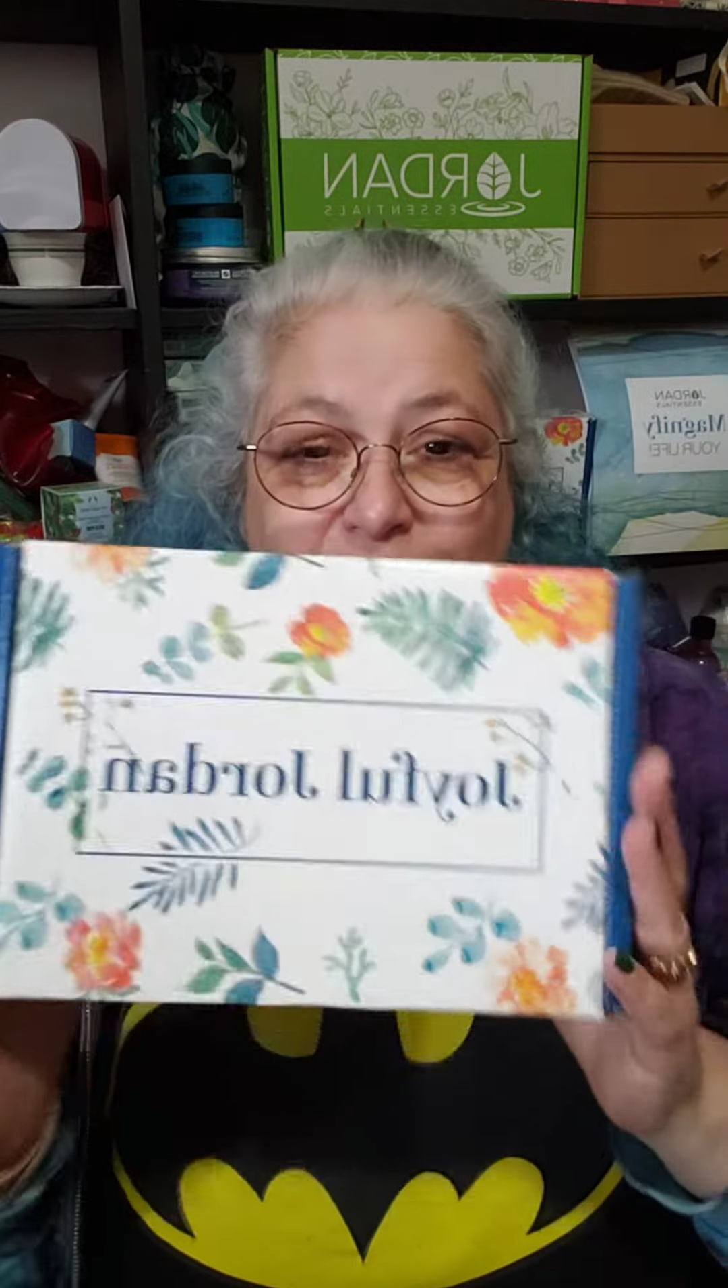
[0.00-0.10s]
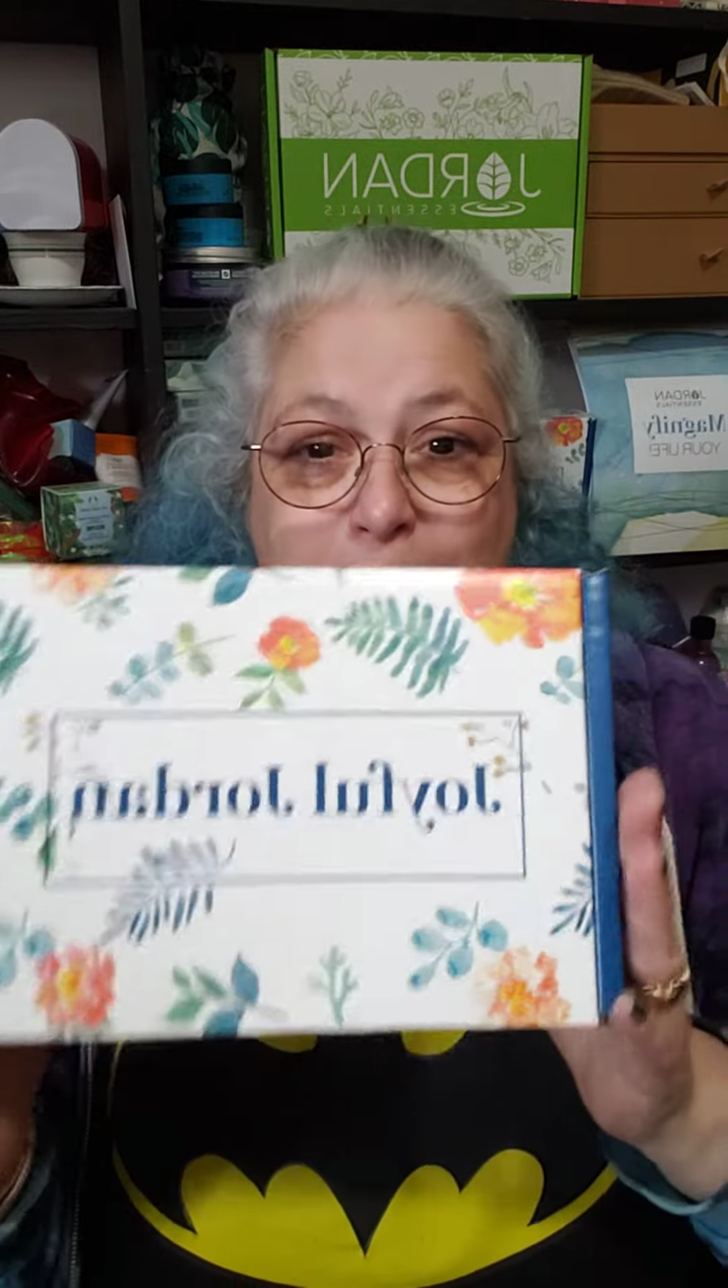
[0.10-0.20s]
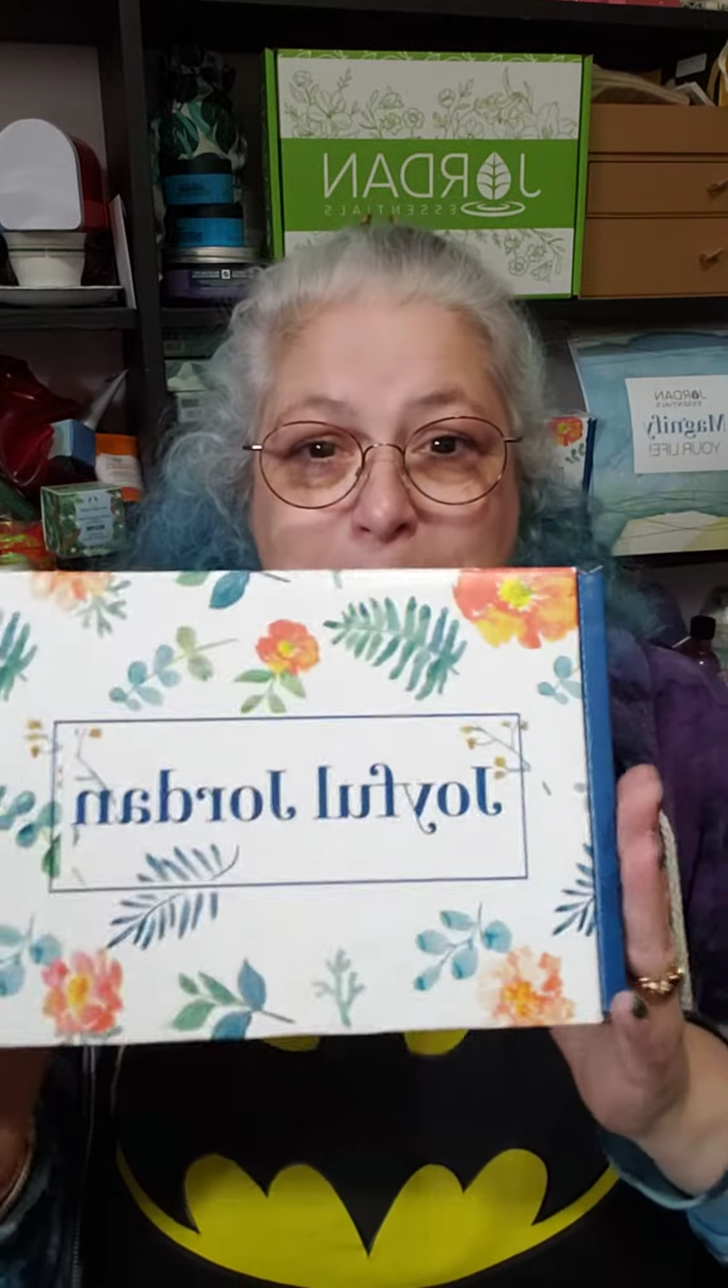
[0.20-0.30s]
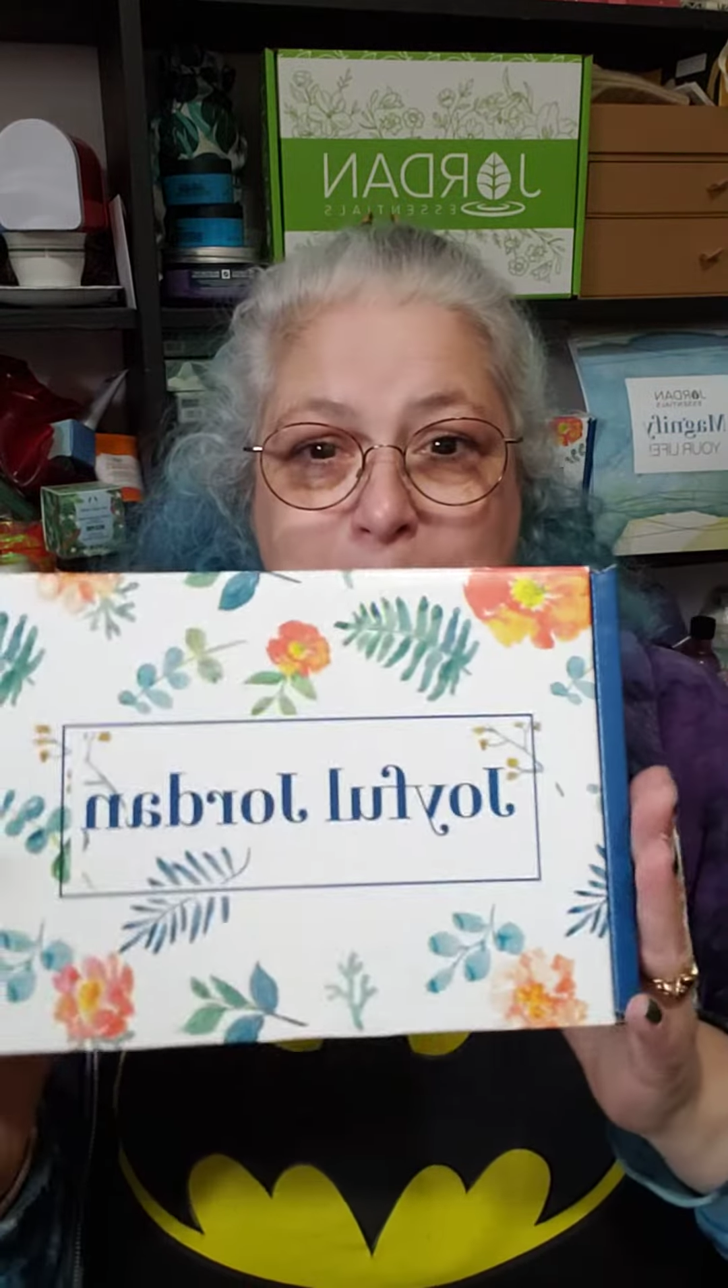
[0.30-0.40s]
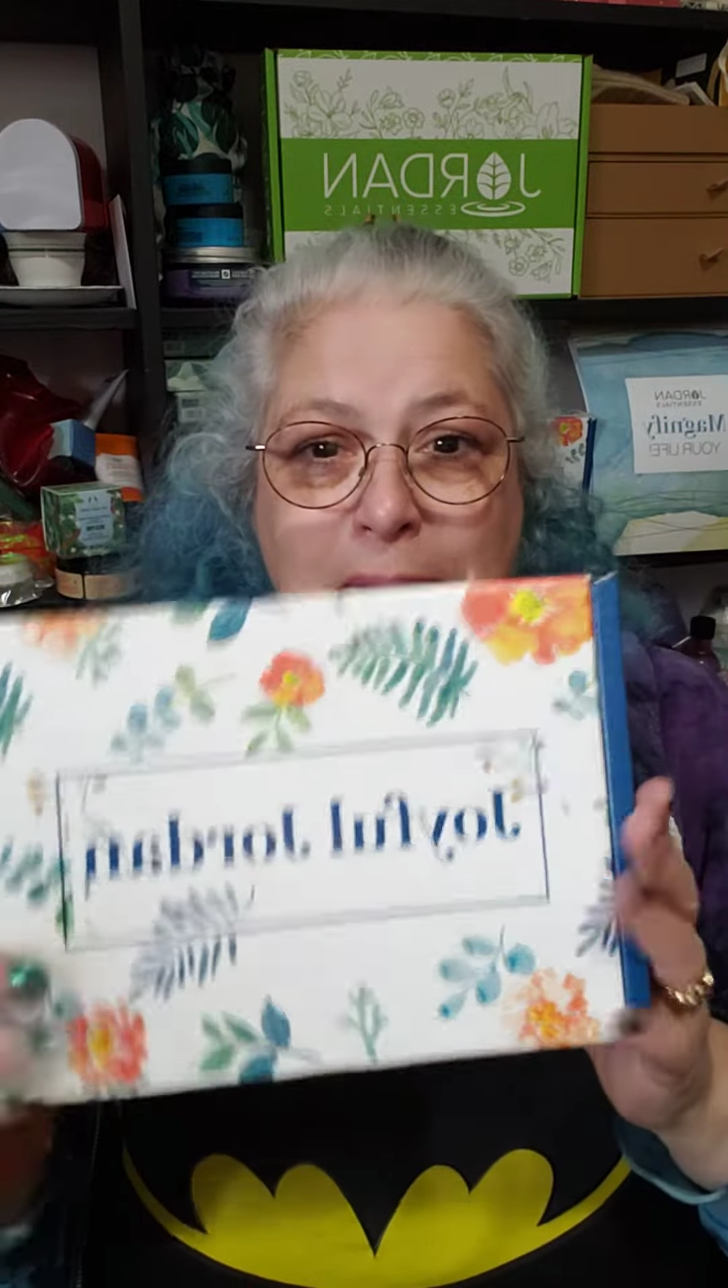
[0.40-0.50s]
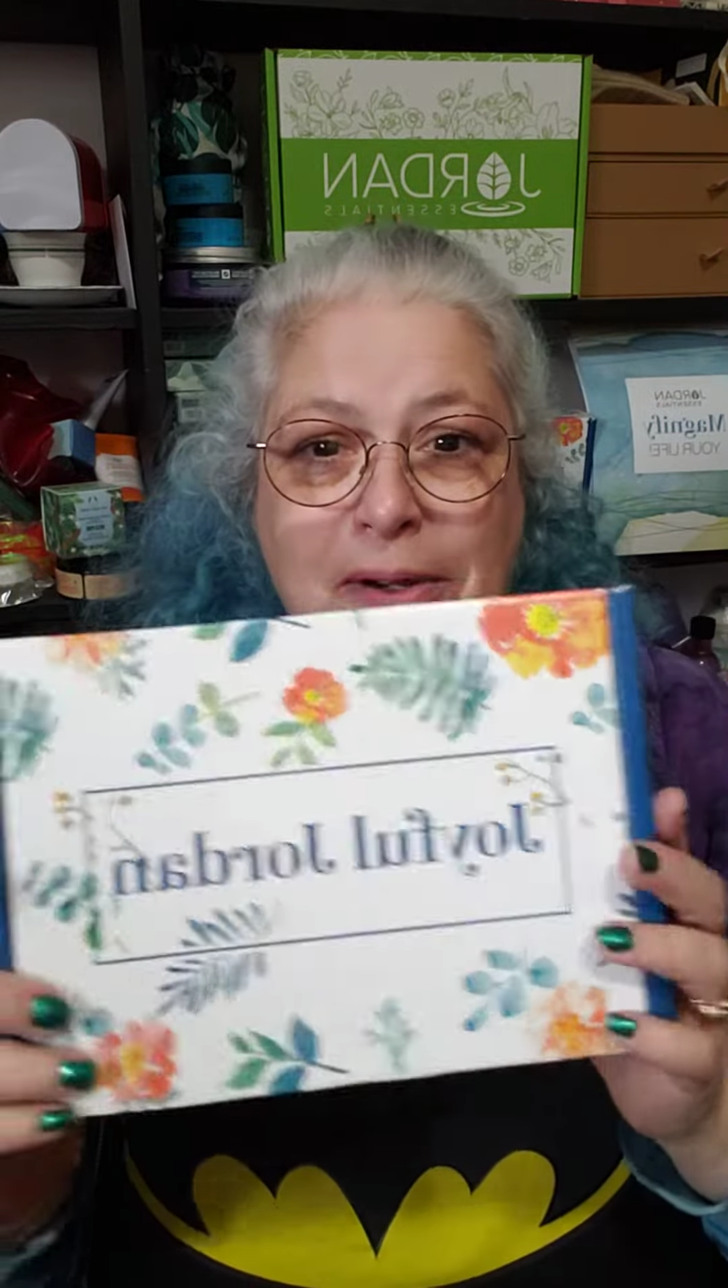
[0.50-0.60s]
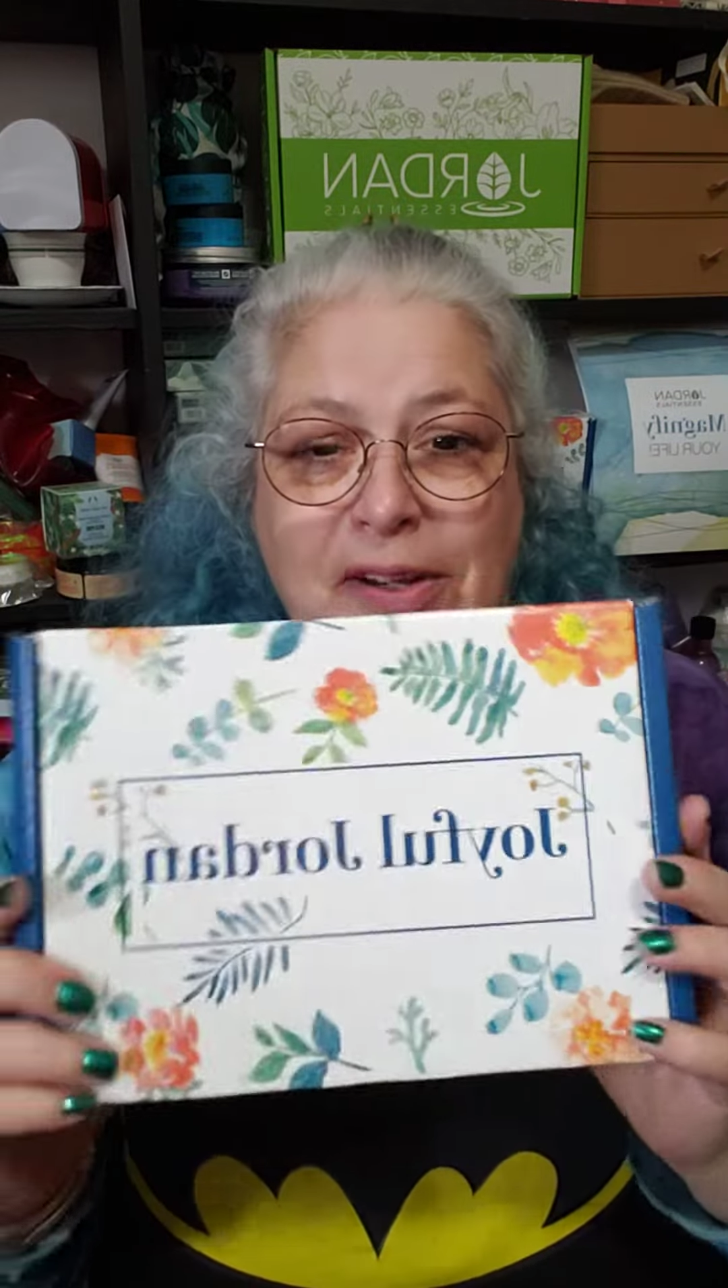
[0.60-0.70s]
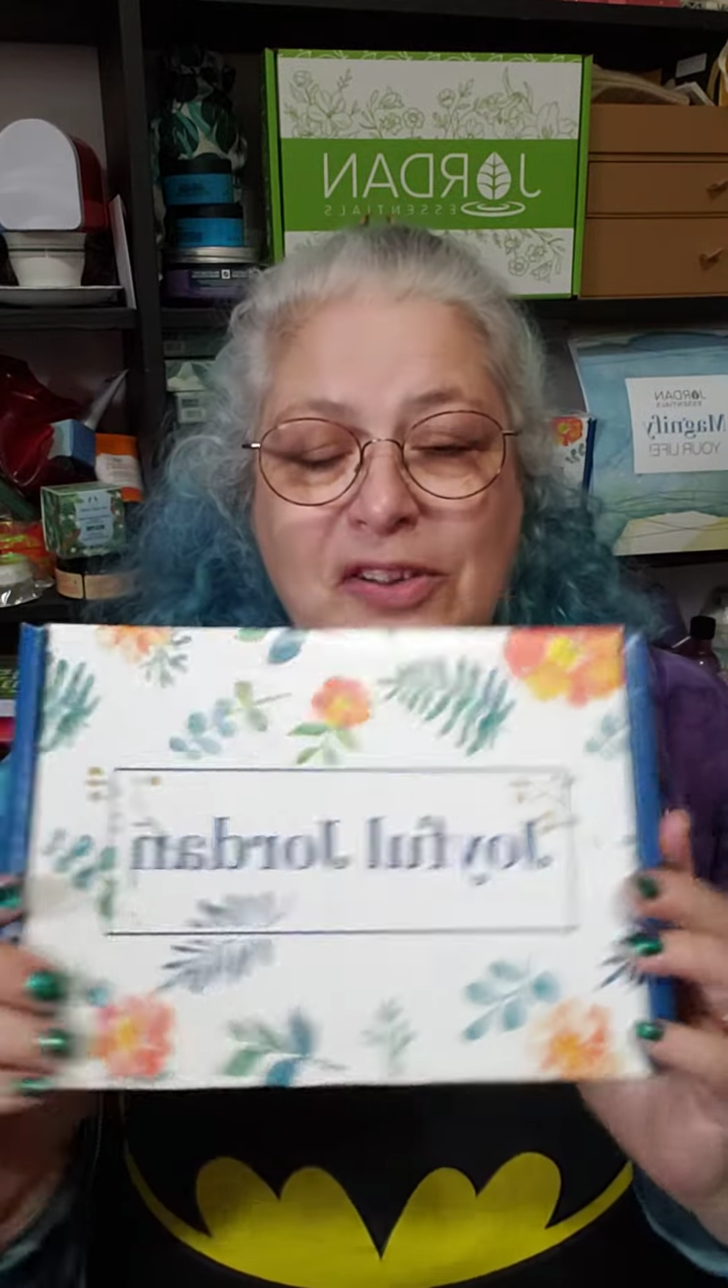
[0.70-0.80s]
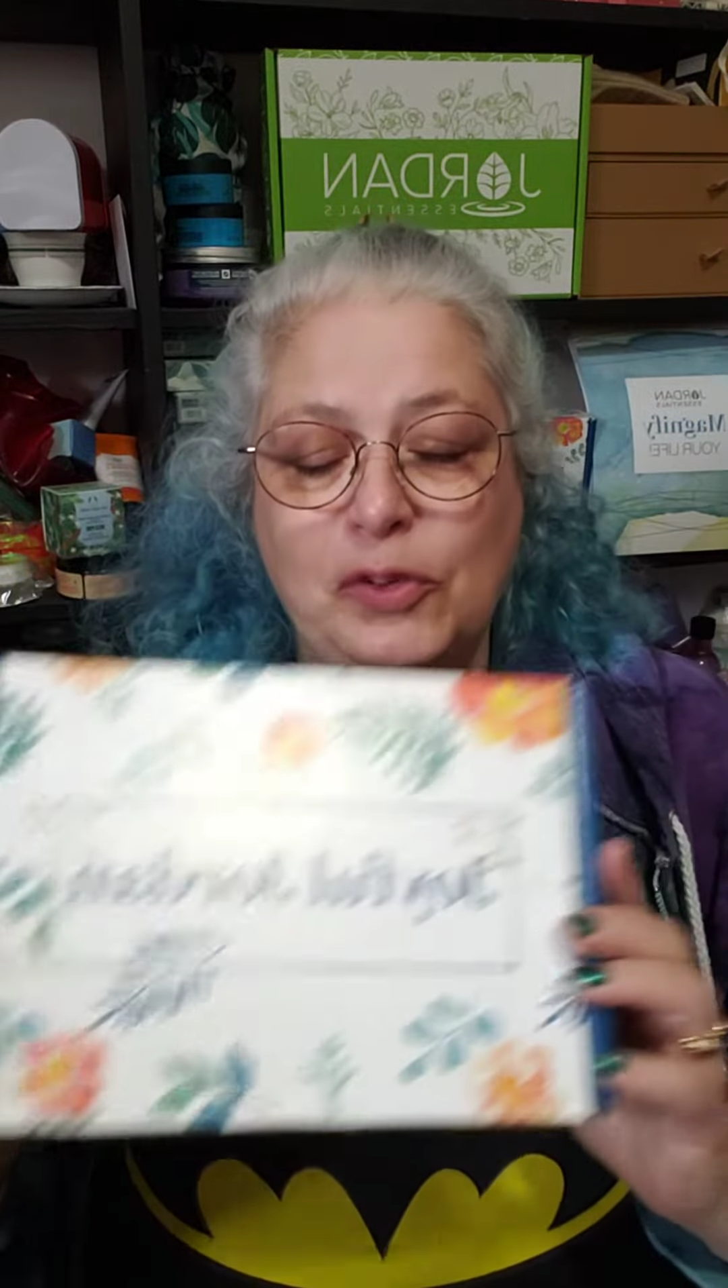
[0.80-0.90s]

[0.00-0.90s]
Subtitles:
February's